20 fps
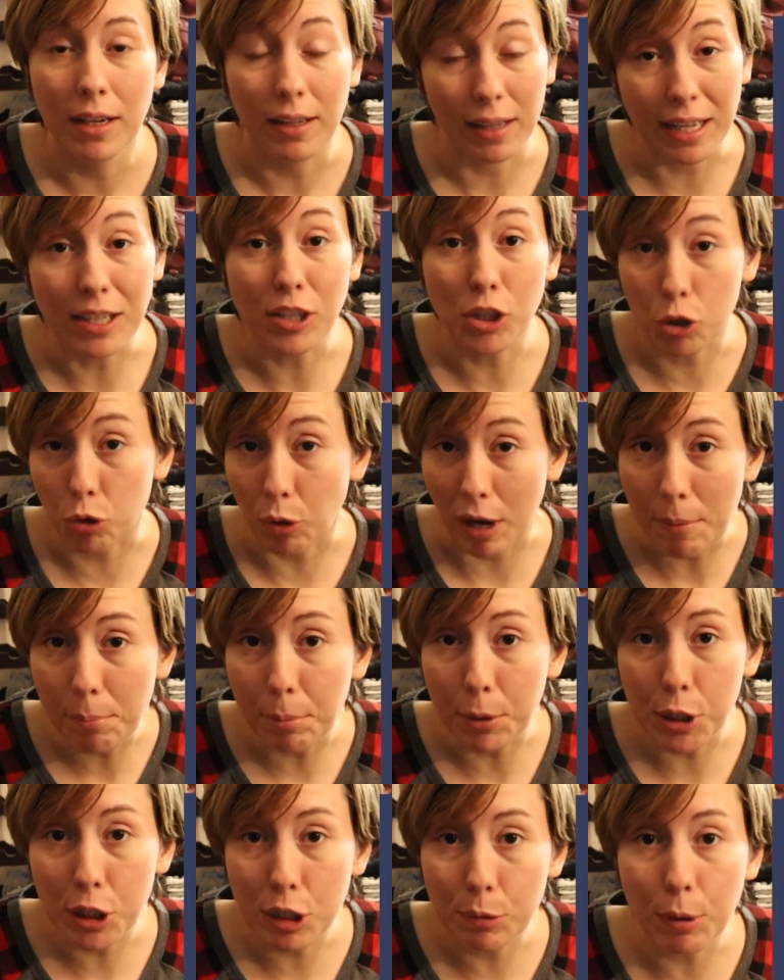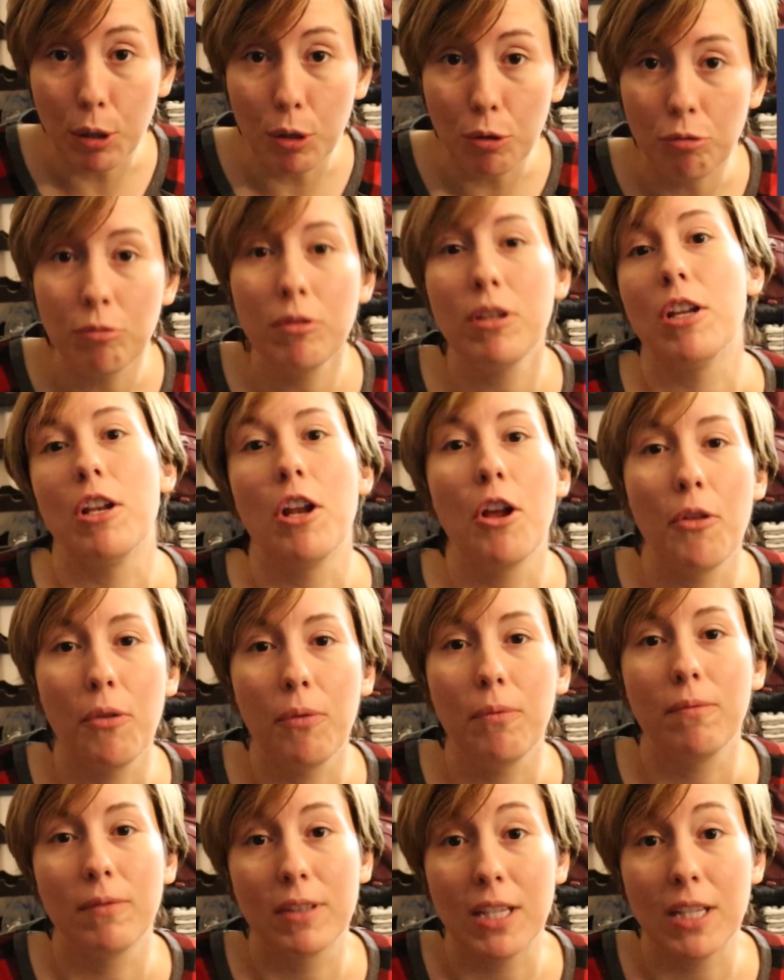like scraper spoon, you know,